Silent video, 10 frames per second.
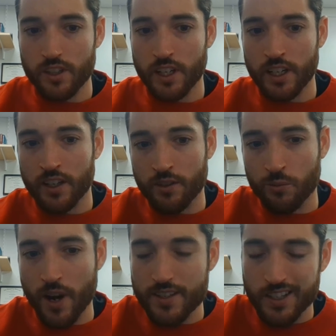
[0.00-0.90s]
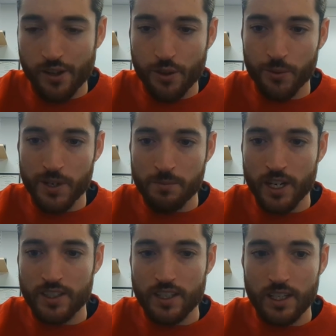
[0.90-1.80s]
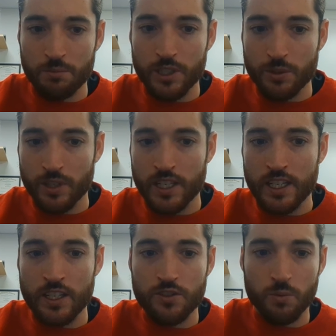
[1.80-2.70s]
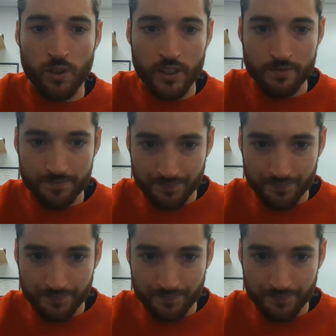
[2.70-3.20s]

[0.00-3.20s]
resting 3 minutes in between each one.